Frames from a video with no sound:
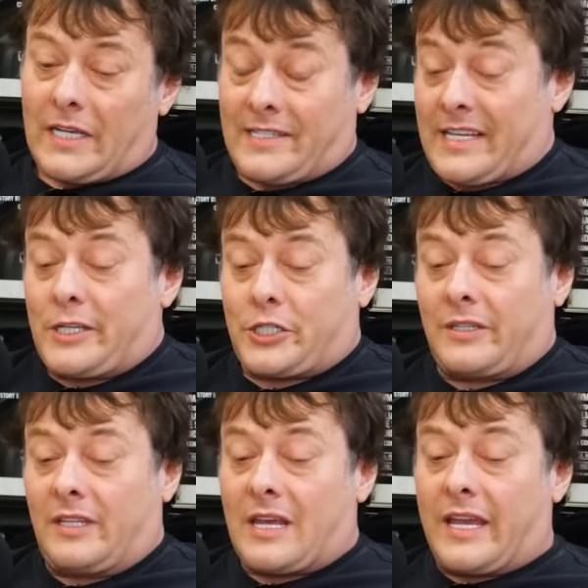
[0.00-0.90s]

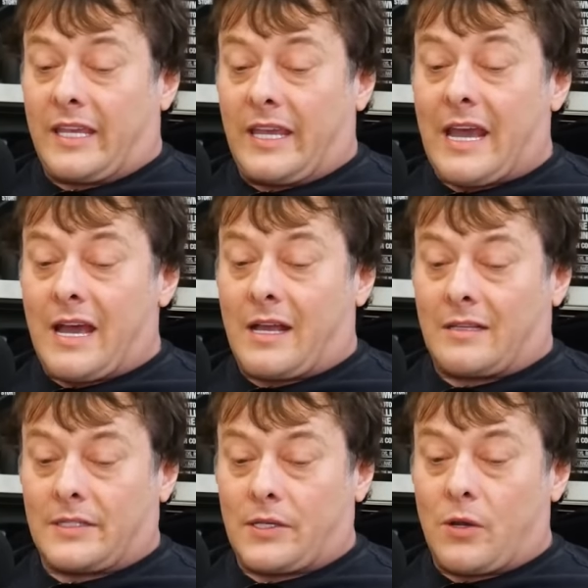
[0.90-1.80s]
essentially, like, yeah,
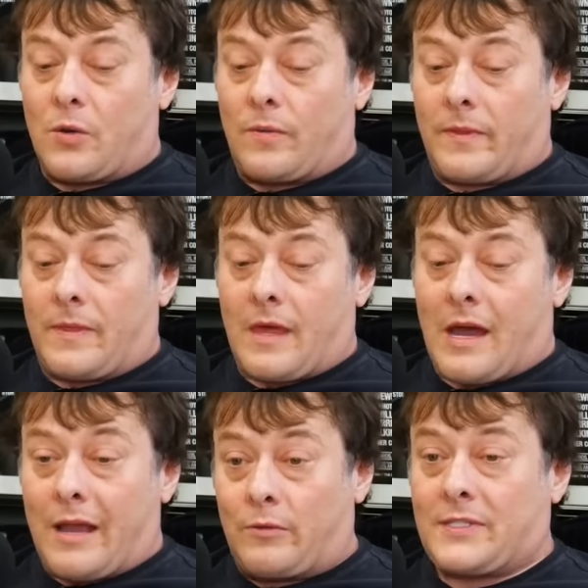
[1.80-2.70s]
so
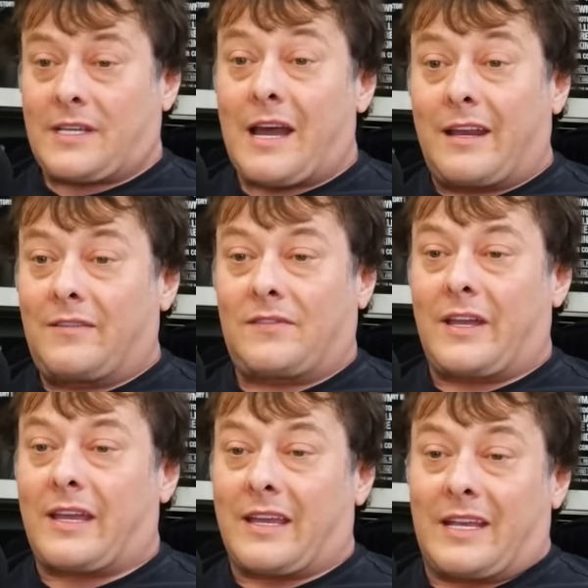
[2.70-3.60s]
I was kind of
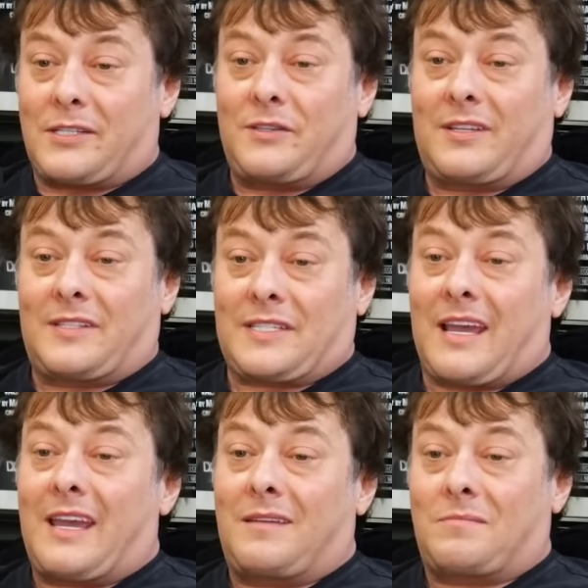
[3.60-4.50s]
like, I guess you could
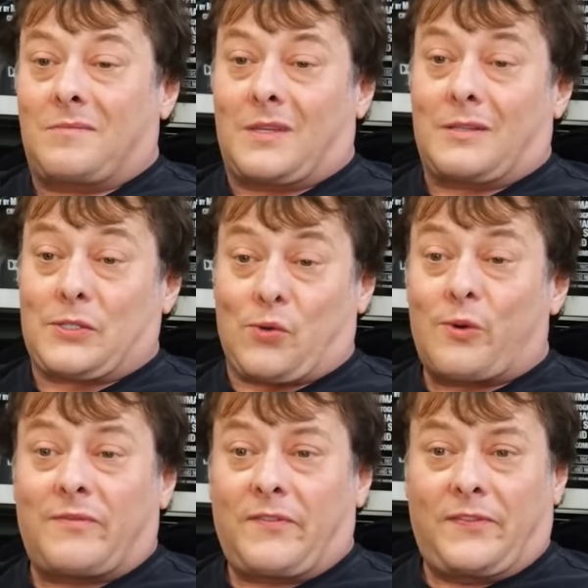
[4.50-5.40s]
say,
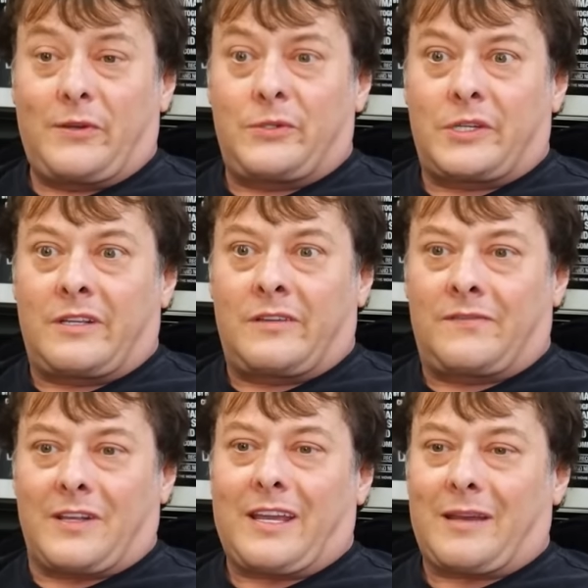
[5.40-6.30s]
sort of a
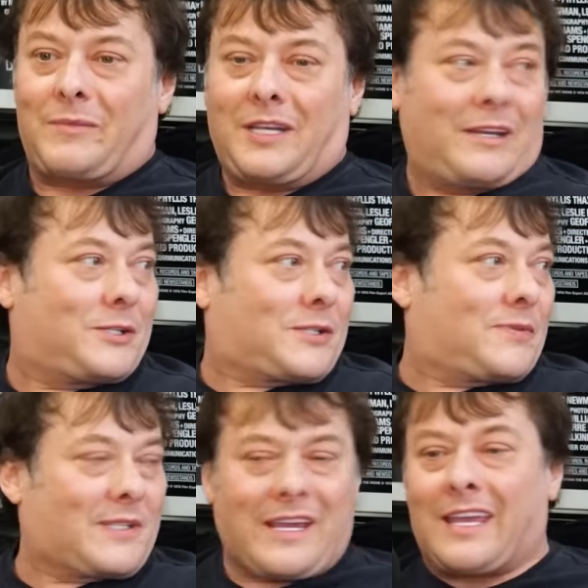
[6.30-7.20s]
fugitive. Like, I mean, I just
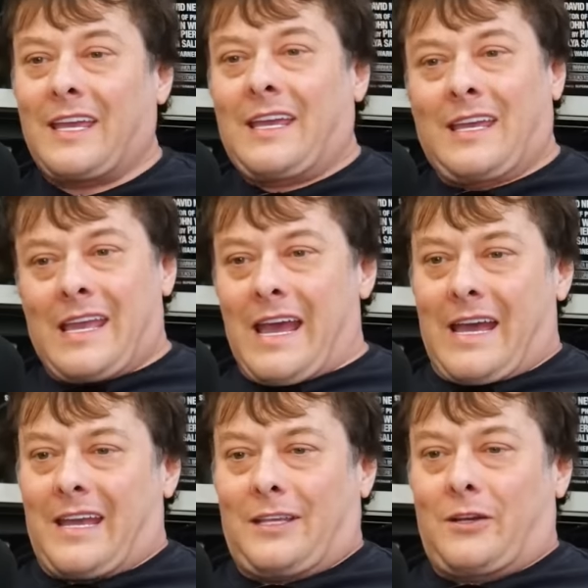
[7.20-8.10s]
was like,
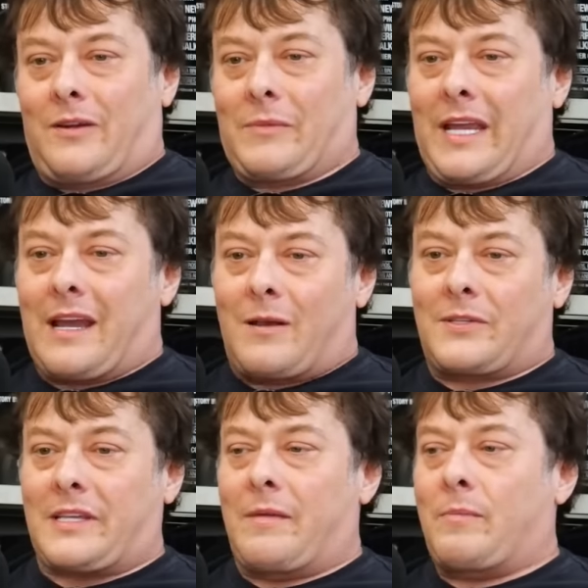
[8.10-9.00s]
you know, at my
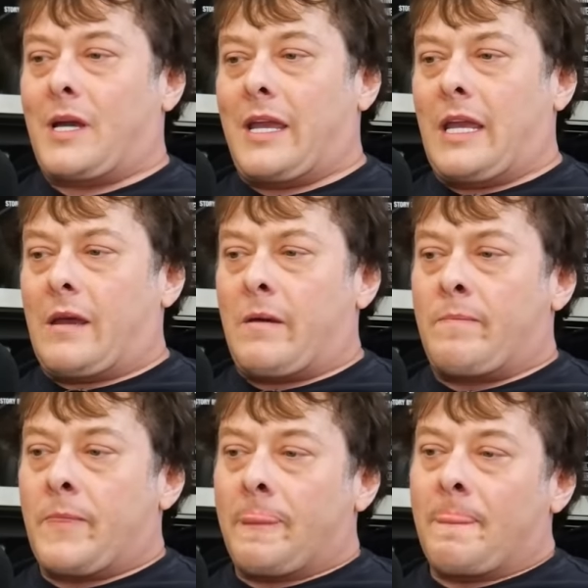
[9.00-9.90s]
house, and my